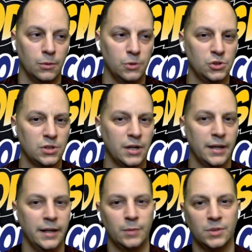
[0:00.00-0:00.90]
Once you
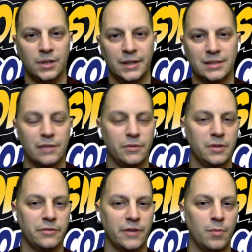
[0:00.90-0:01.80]
start getting up to like
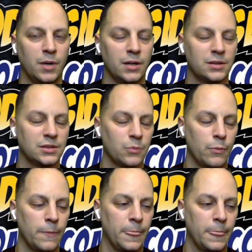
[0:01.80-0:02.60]
$75